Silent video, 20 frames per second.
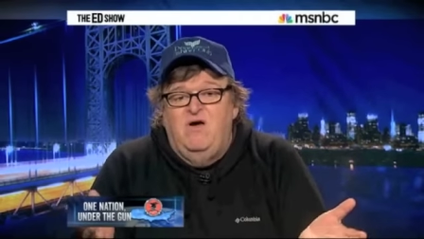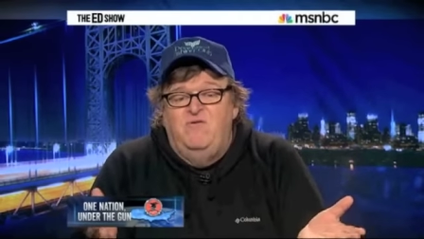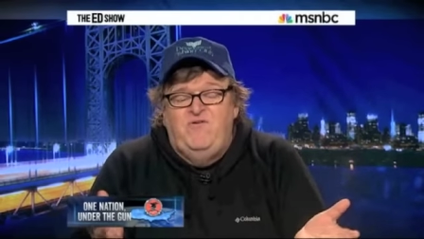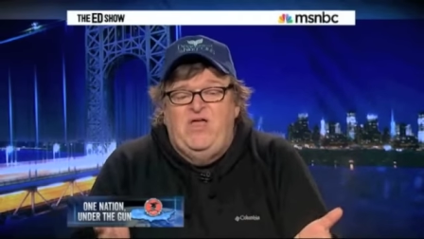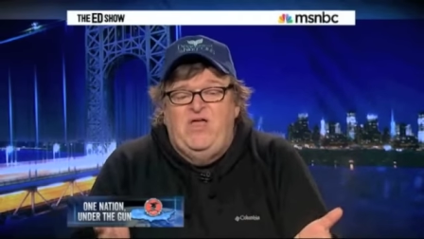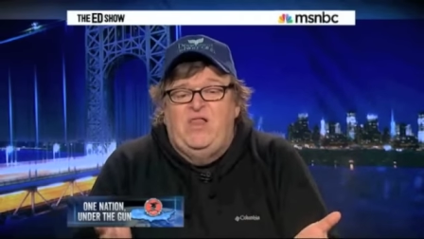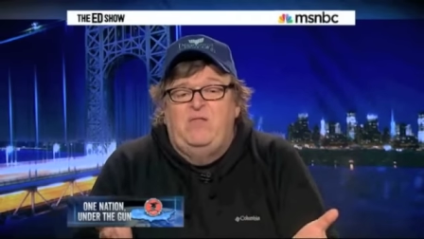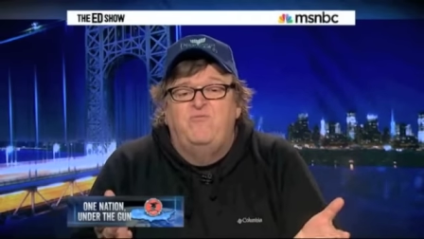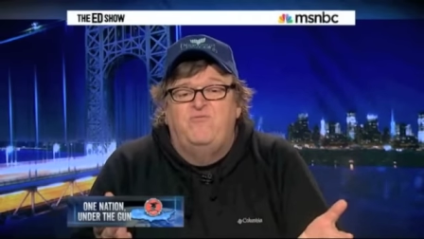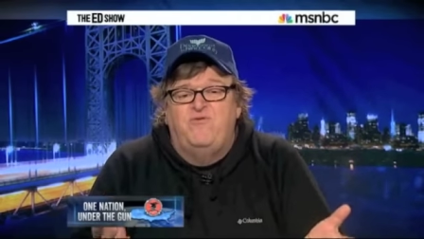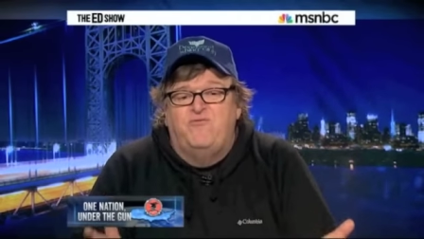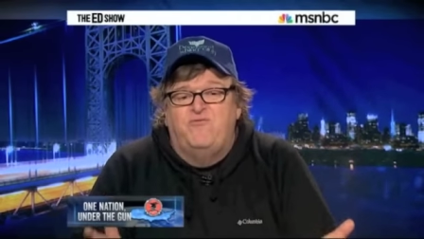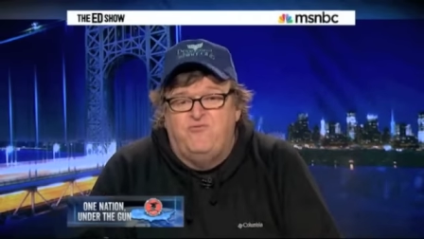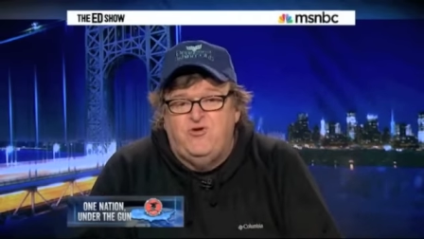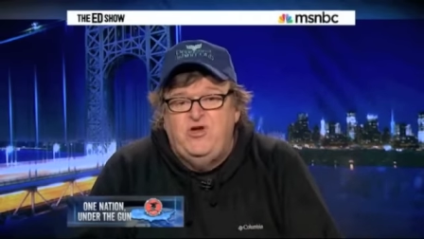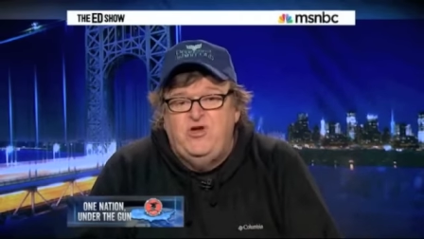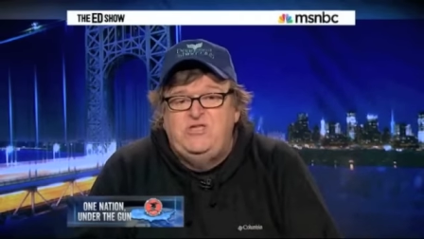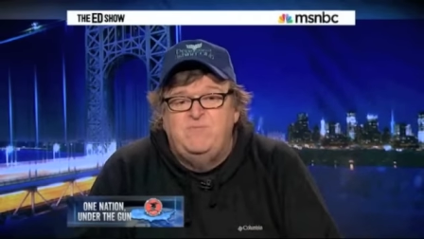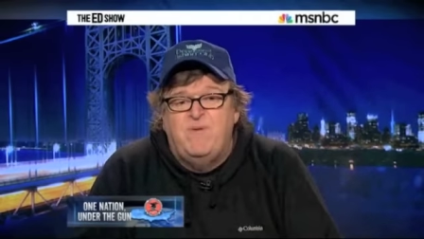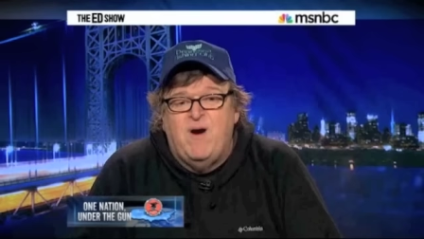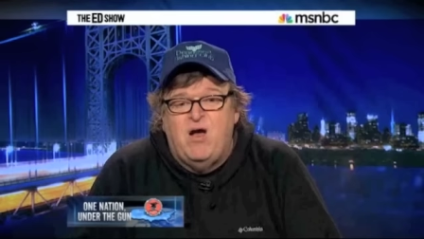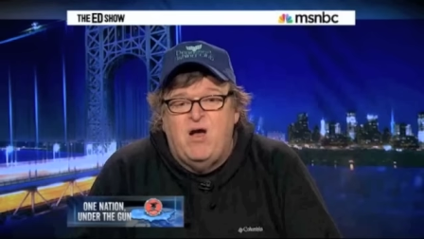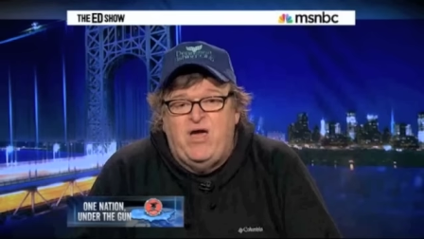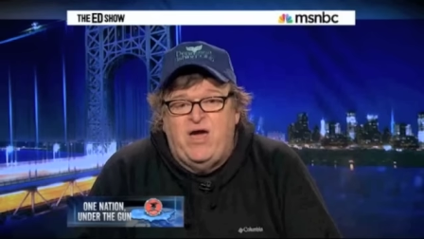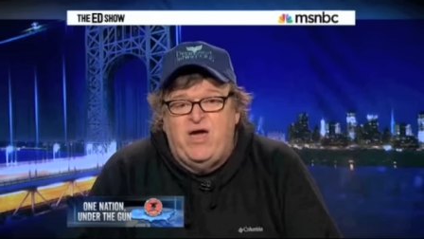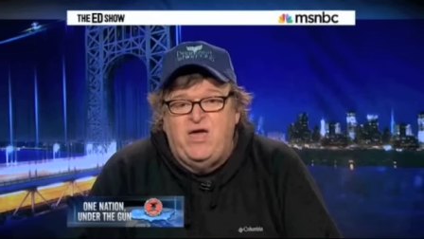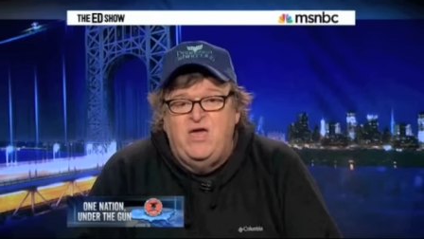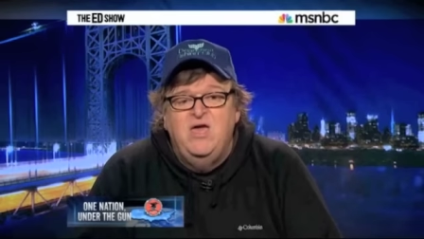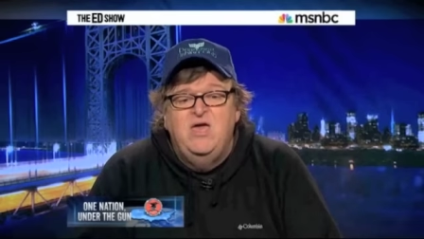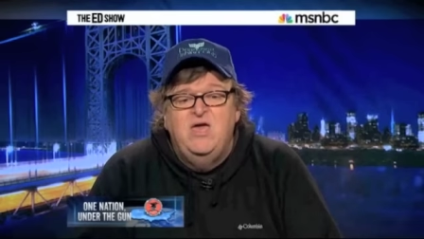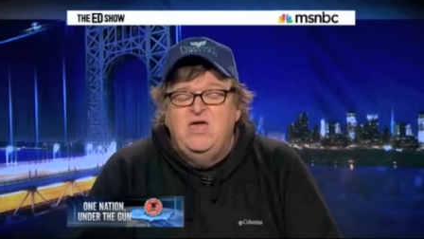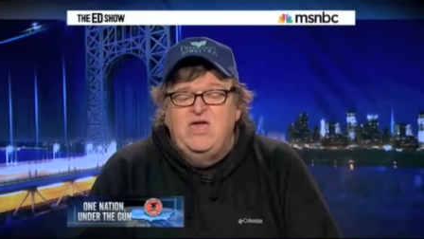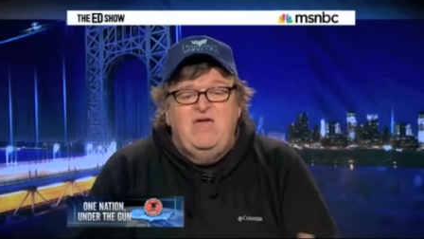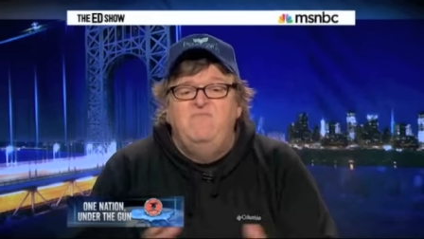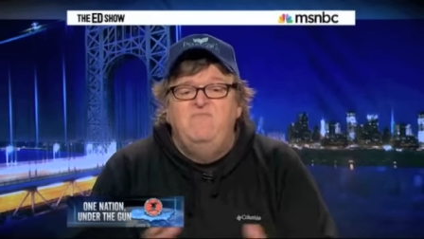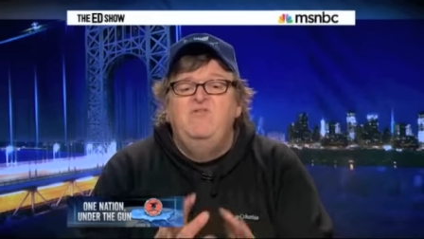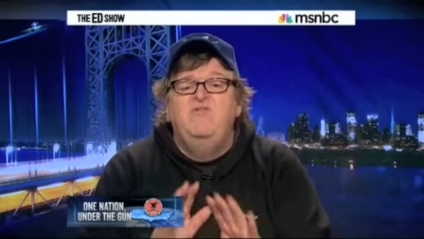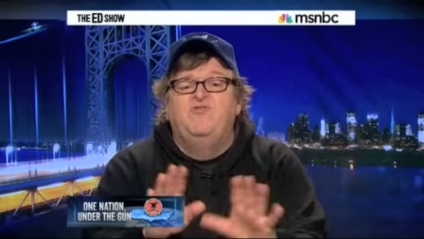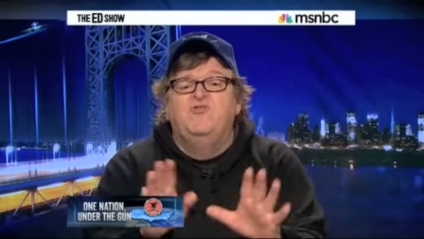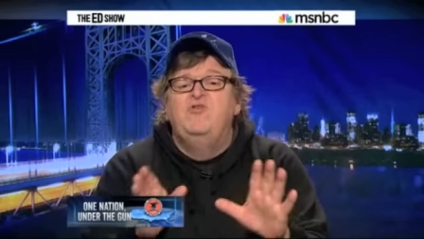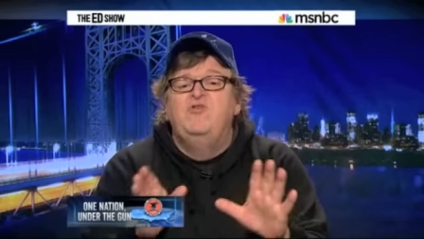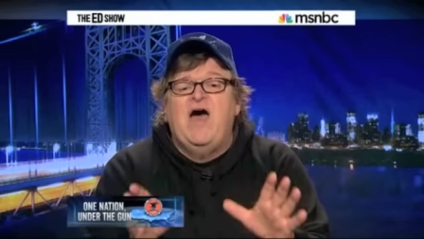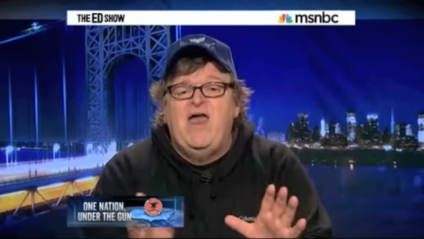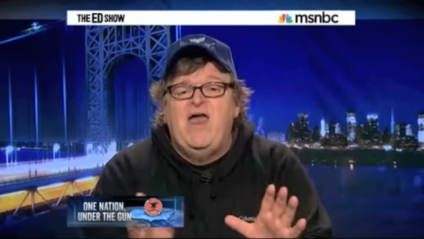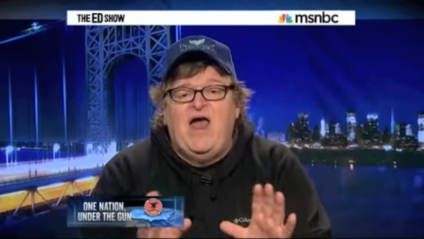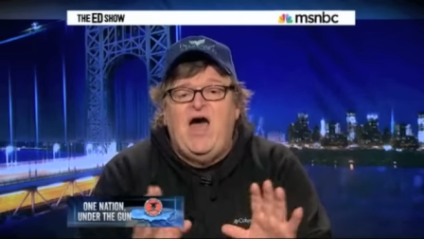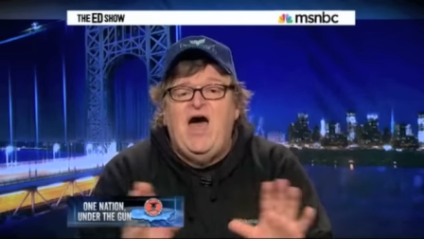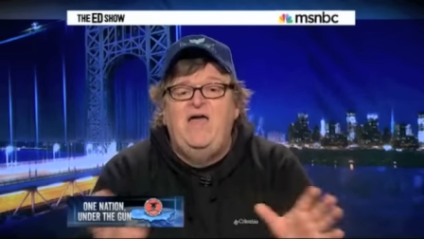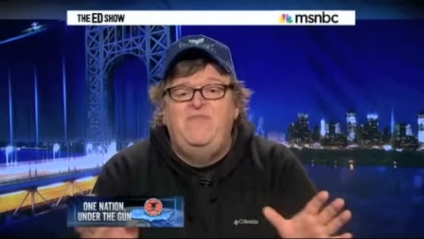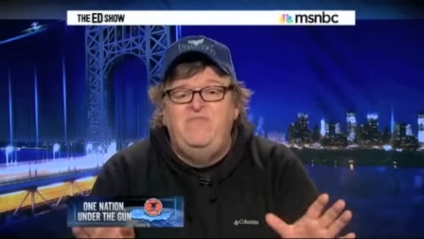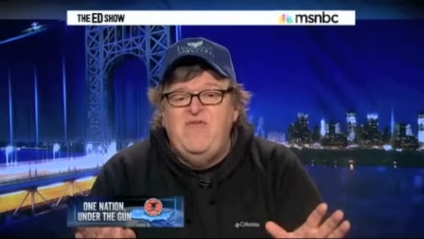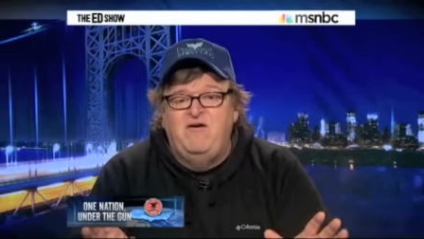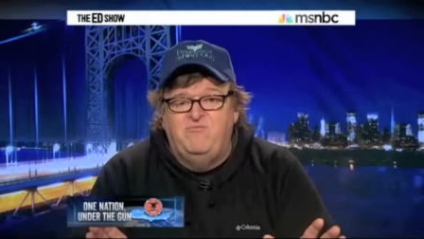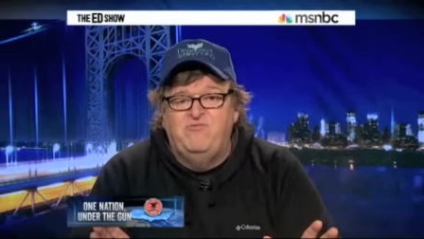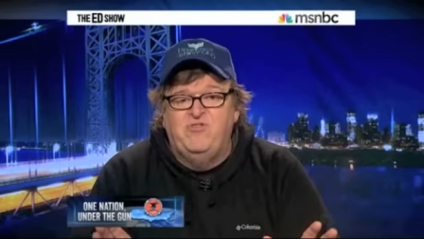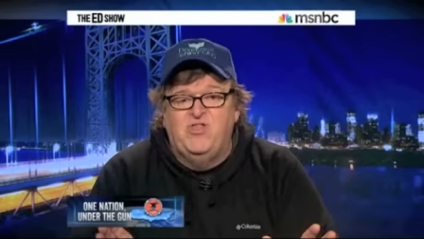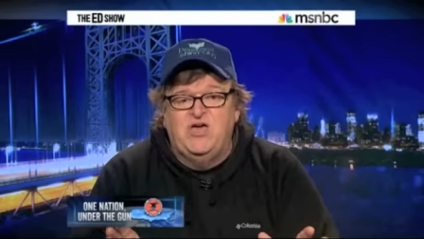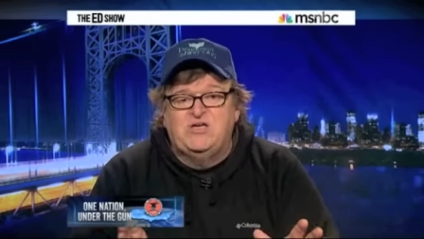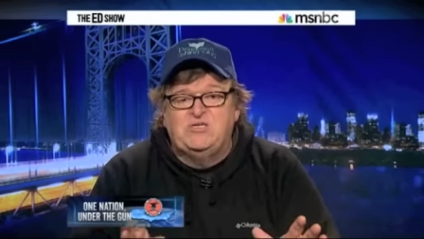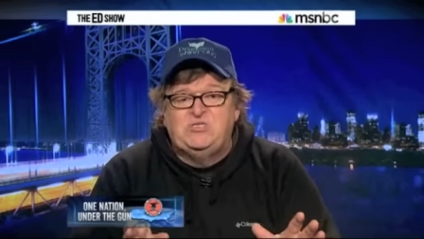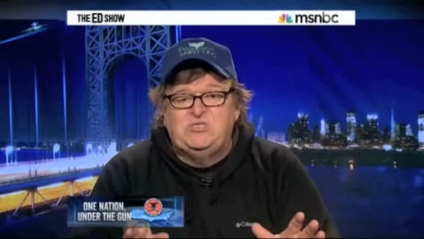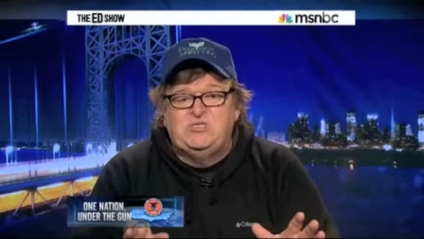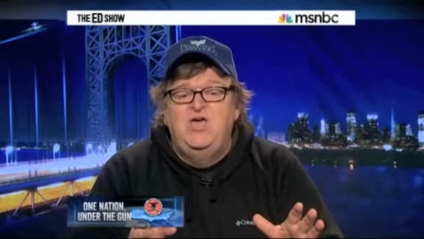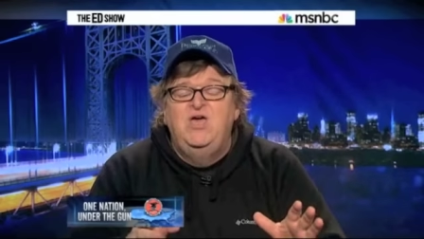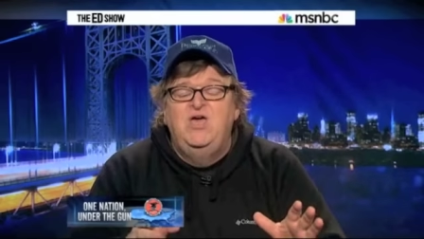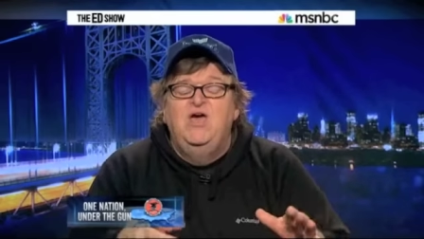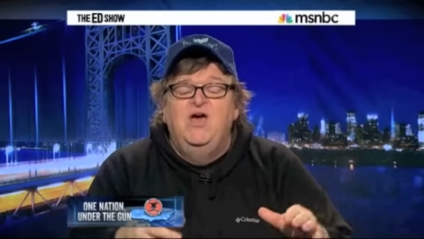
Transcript: available for free tomorrow night. Even if you're not on Netflix